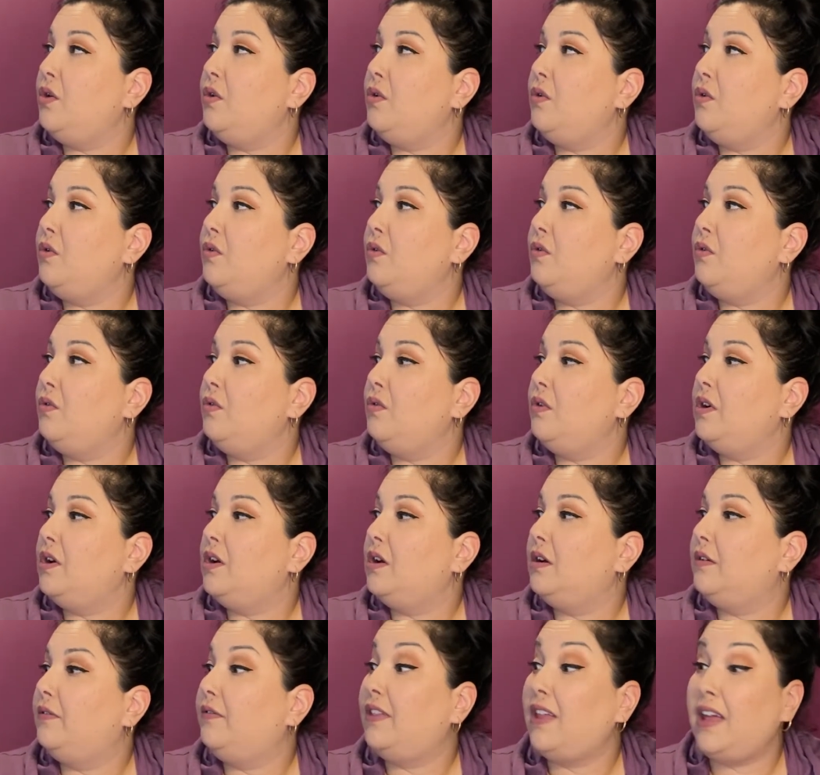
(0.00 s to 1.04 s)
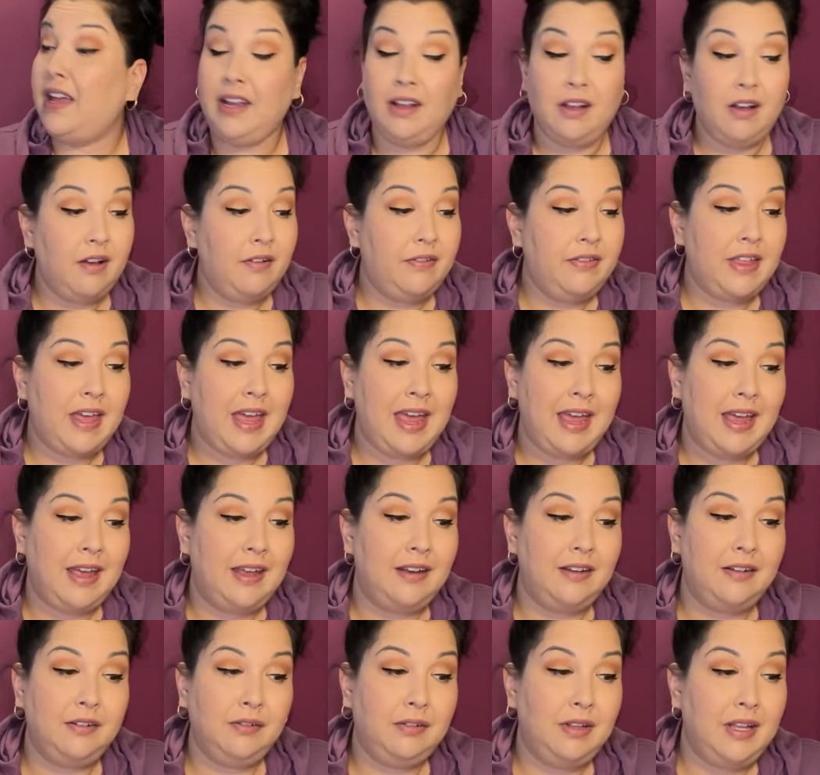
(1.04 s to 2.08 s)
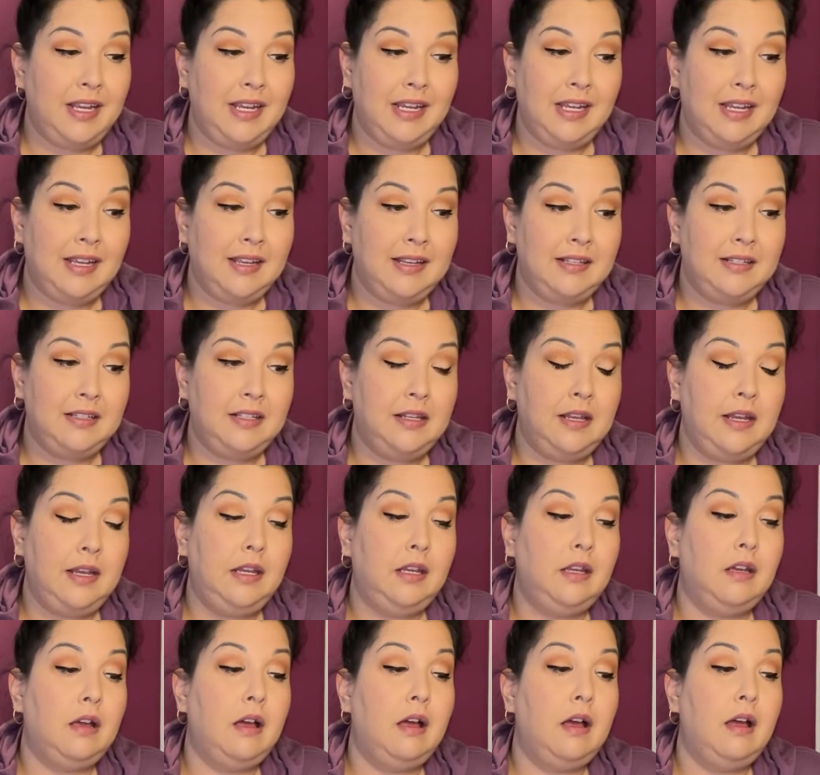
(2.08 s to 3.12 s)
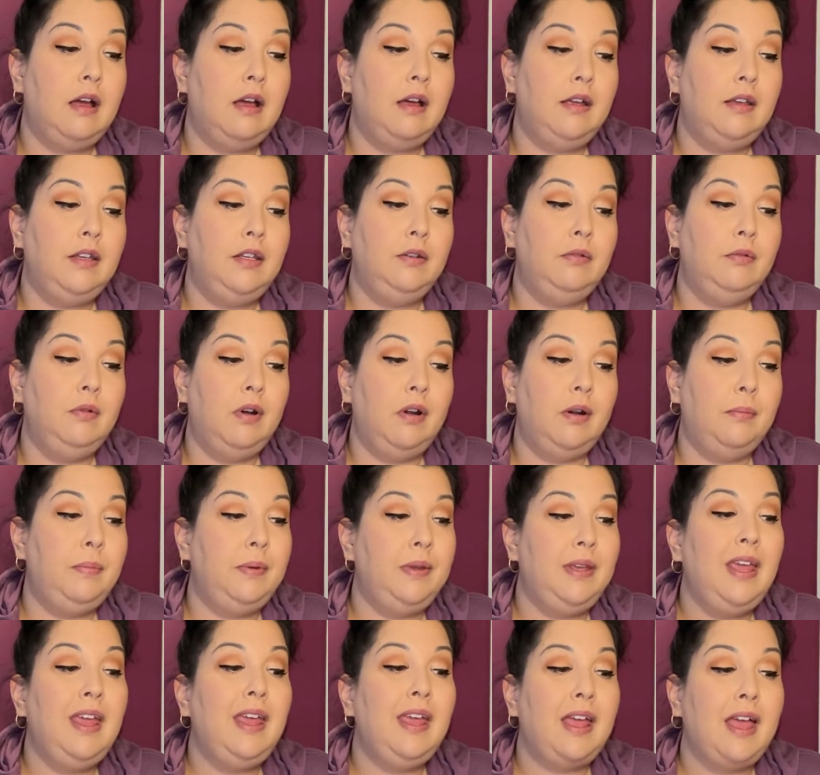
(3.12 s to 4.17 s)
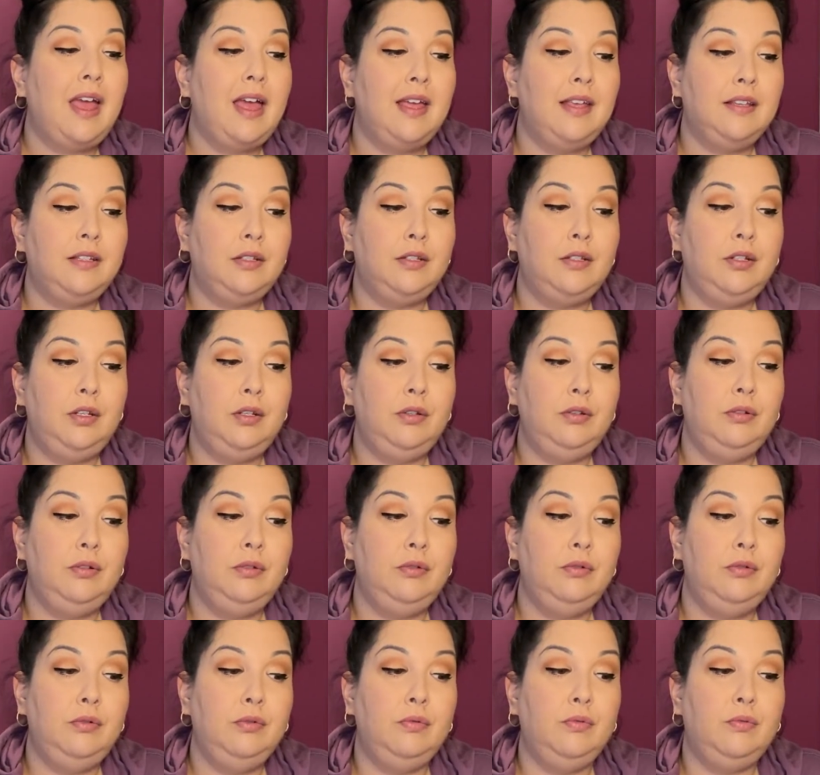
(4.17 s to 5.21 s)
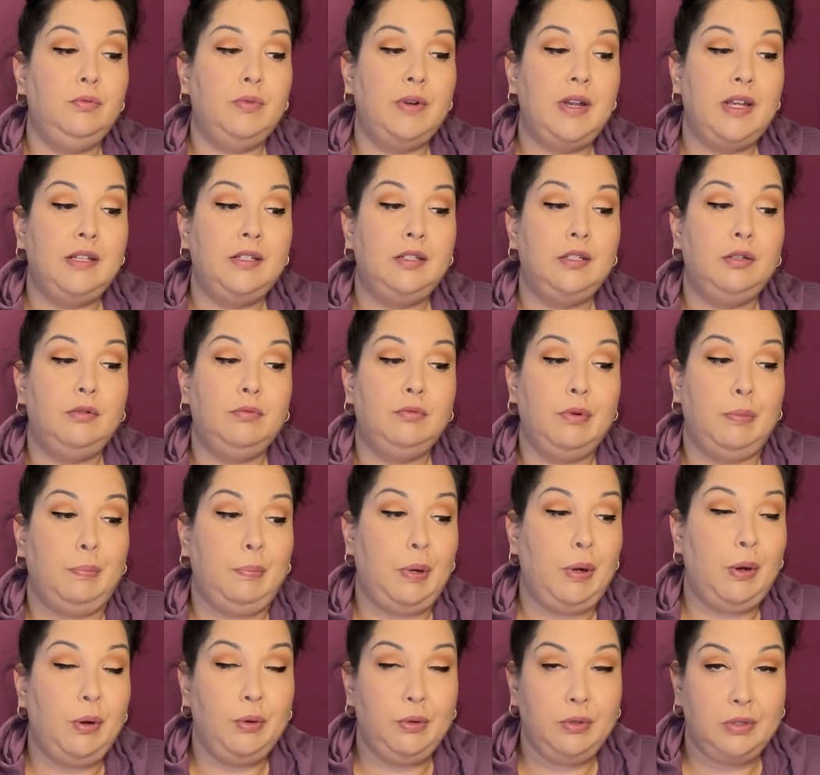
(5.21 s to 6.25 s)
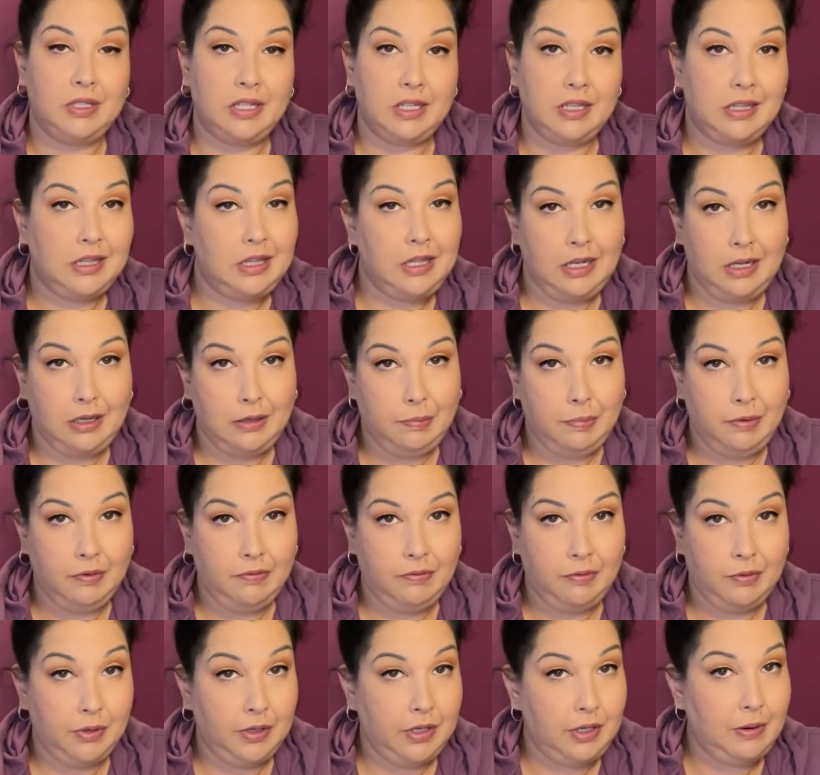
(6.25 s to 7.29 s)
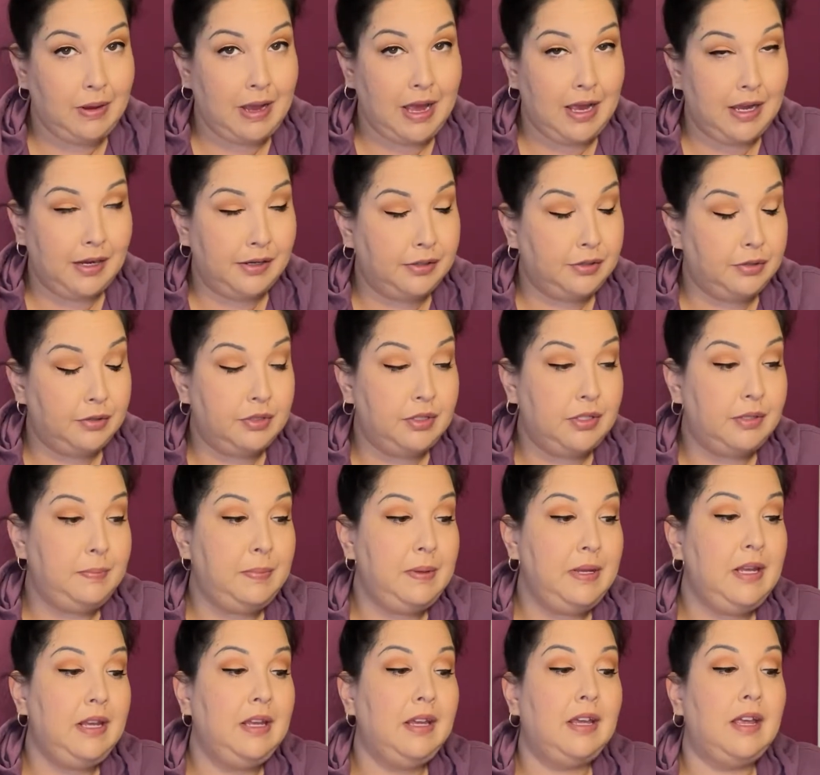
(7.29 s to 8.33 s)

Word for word: no flying off the handle, I guess. Like, you are being asked to rest, repose, and think before you act or speak.